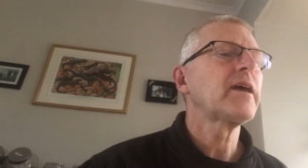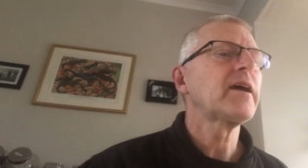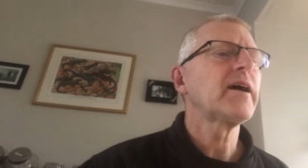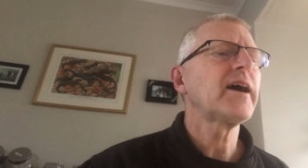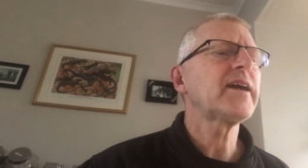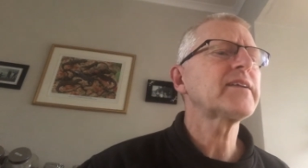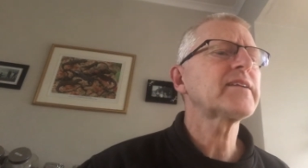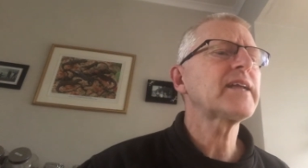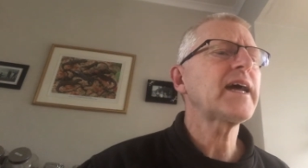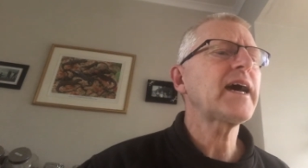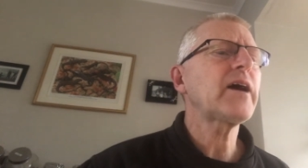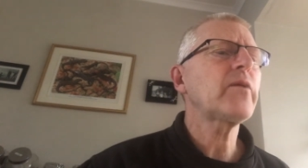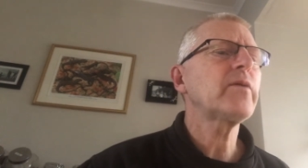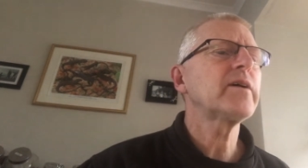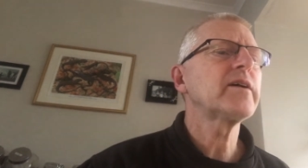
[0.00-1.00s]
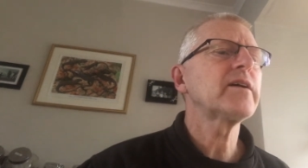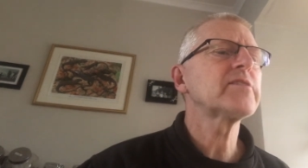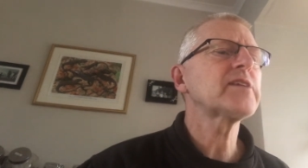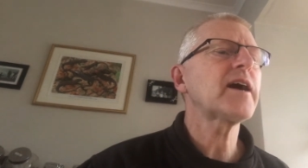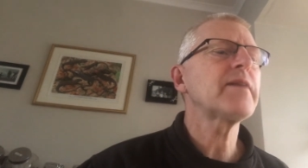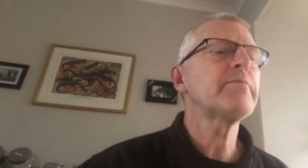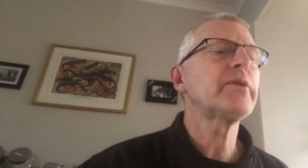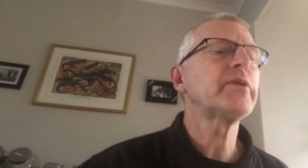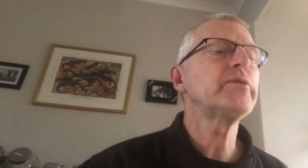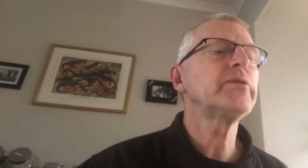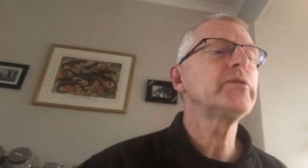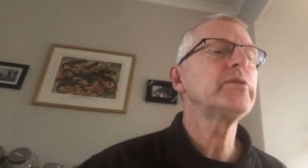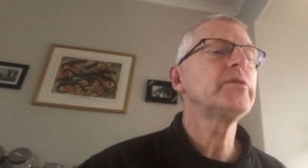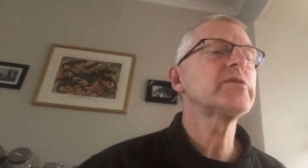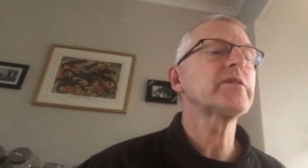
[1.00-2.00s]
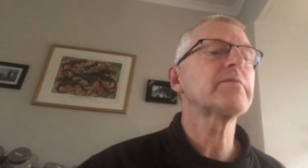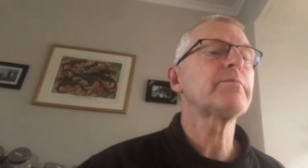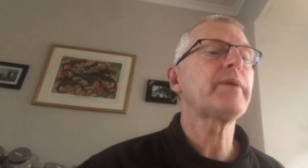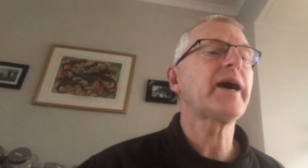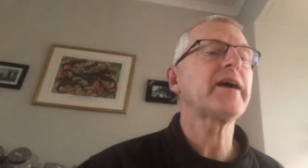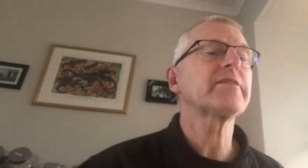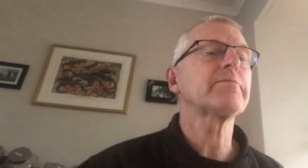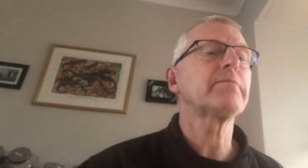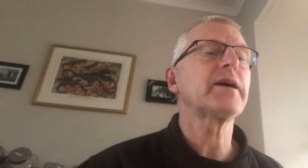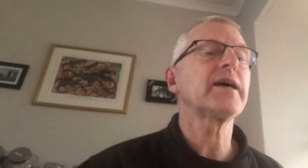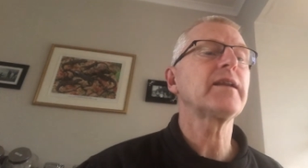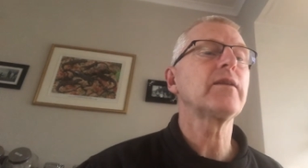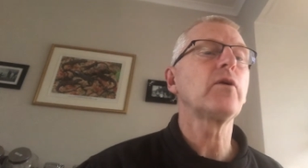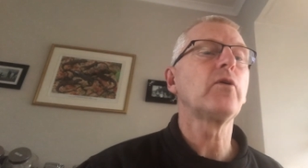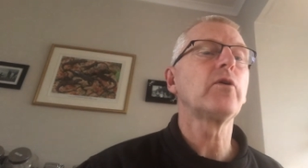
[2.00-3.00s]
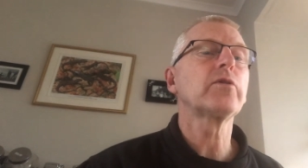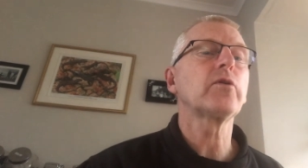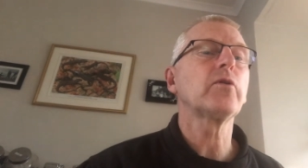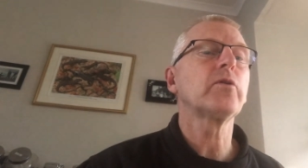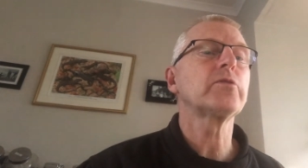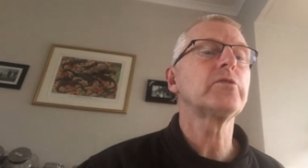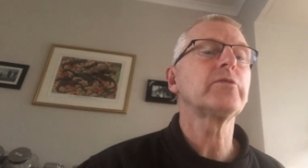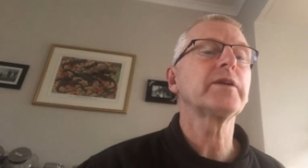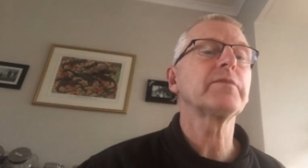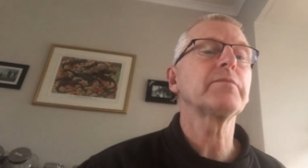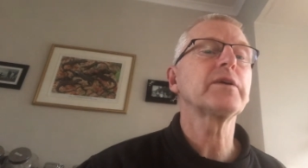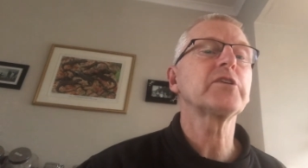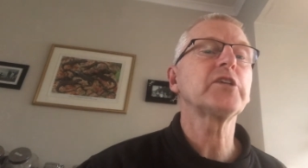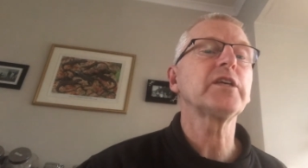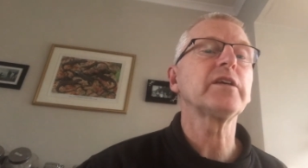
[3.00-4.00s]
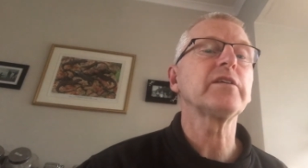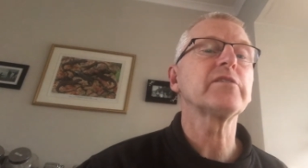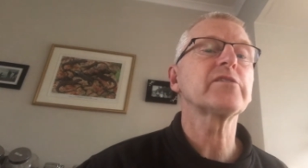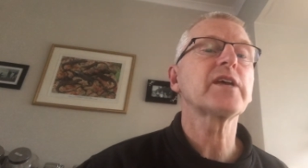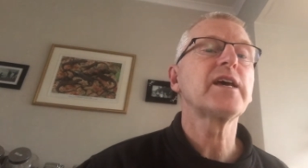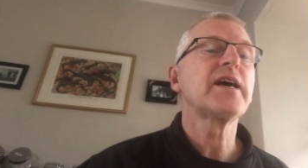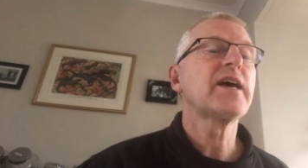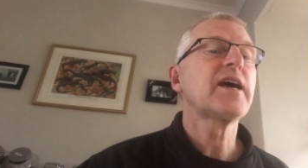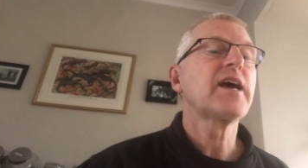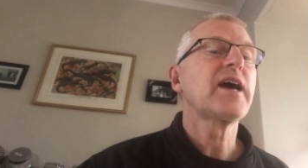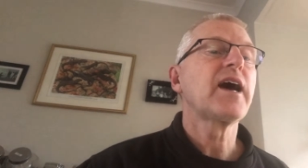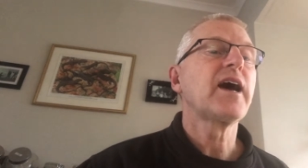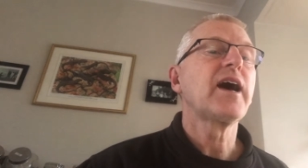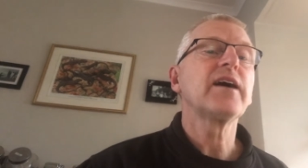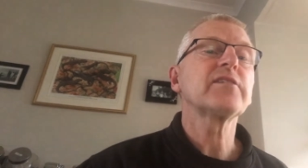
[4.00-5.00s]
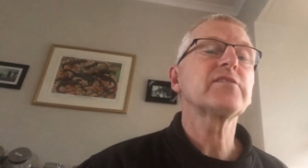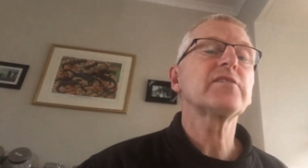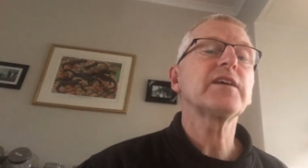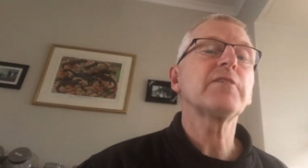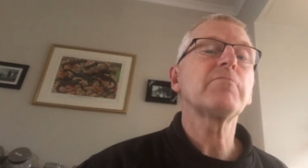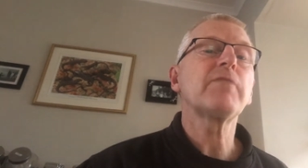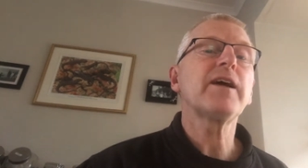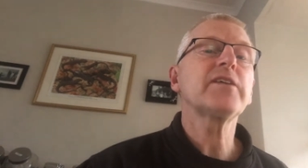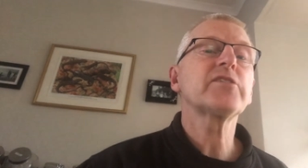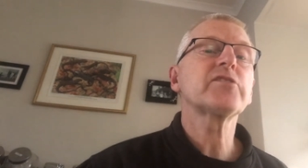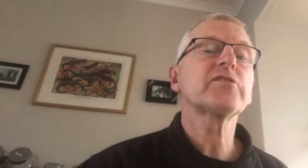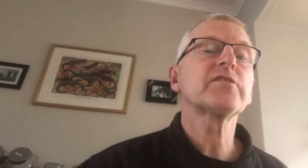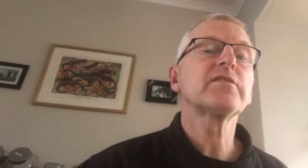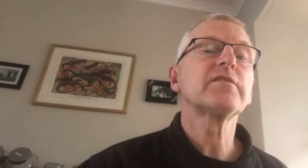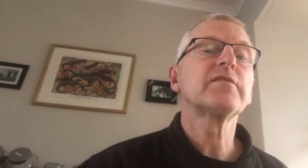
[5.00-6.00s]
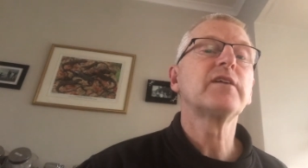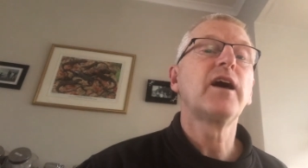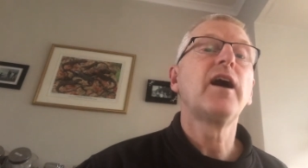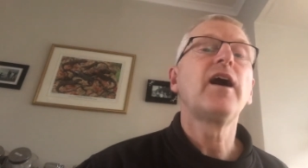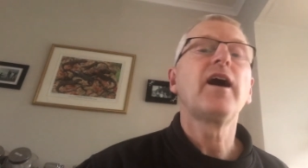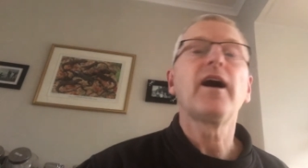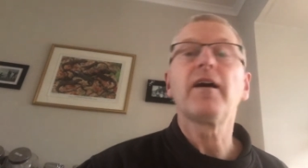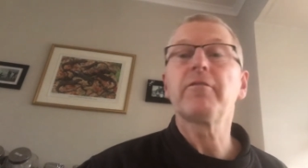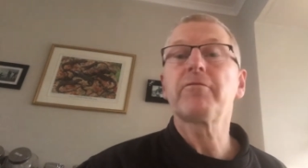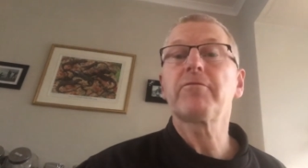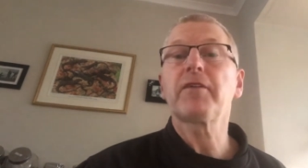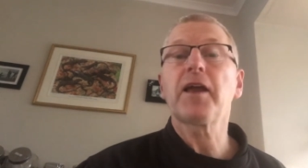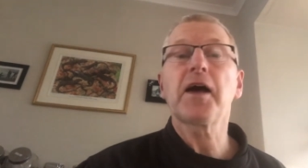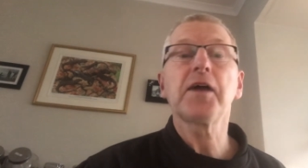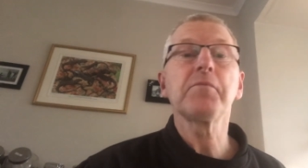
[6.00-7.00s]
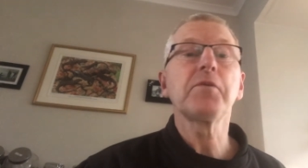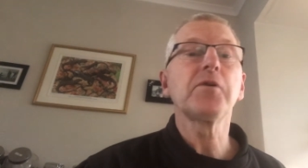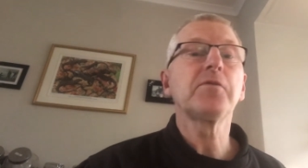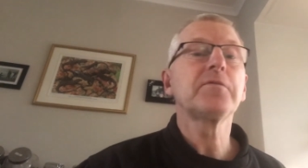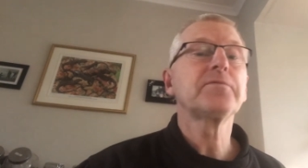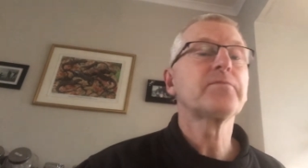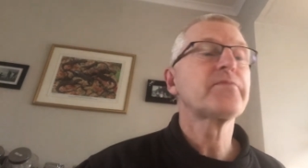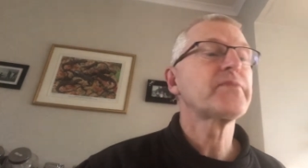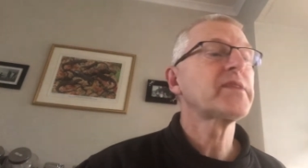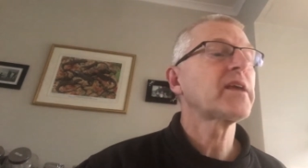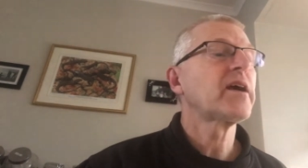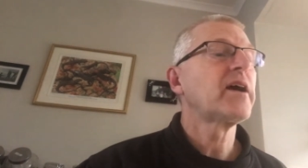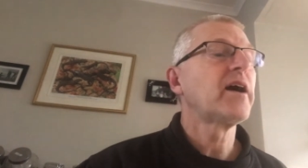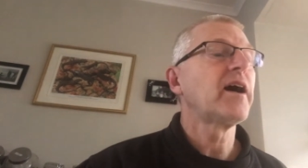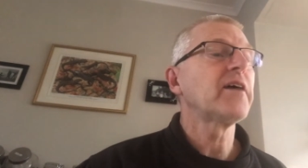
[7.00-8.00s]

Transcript: And now, as I peruse and pat my lawn ordering machines as they rest, a Flymo, a